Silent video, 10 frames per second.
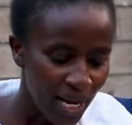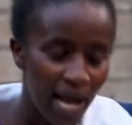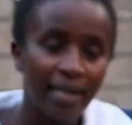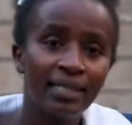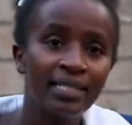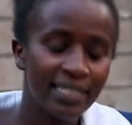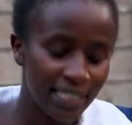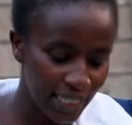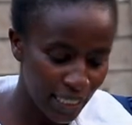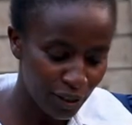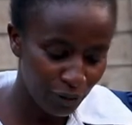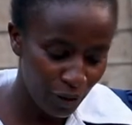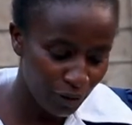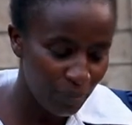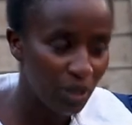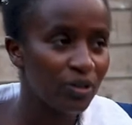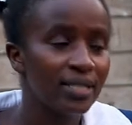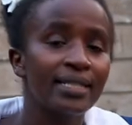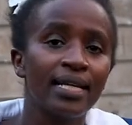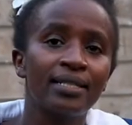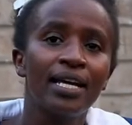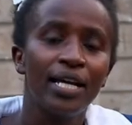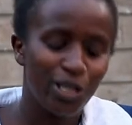And indeed, he is faithful because he says